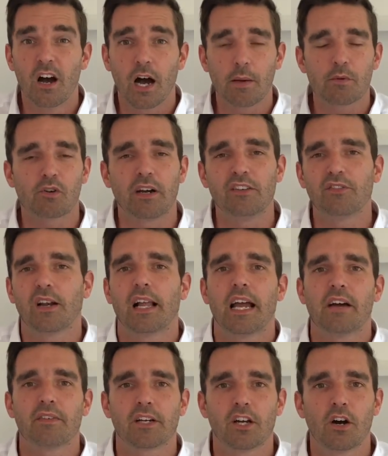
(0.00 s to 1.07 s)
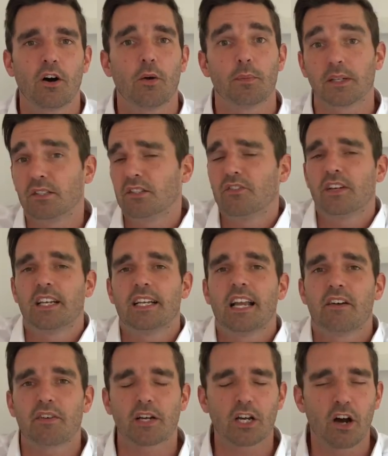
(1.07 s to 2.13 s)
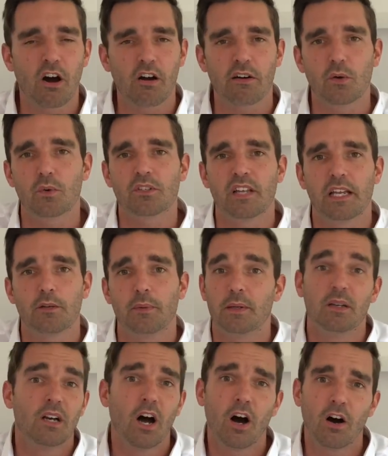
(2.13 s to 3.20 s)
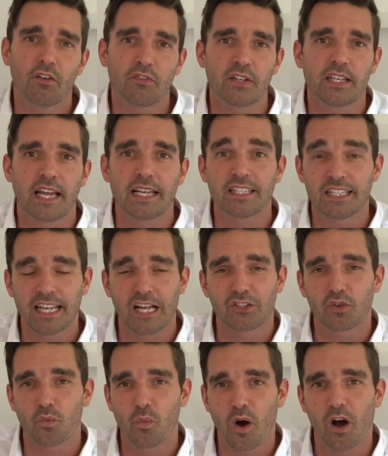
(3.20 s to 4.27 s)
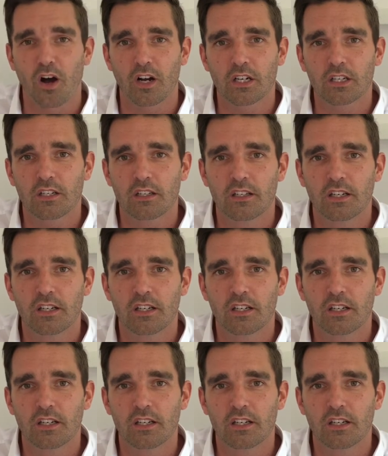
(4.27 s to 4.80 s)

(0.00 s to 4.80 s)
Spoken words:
I'm grateful I have a car, because if I didn't have a car, it would take me half the day to get to work.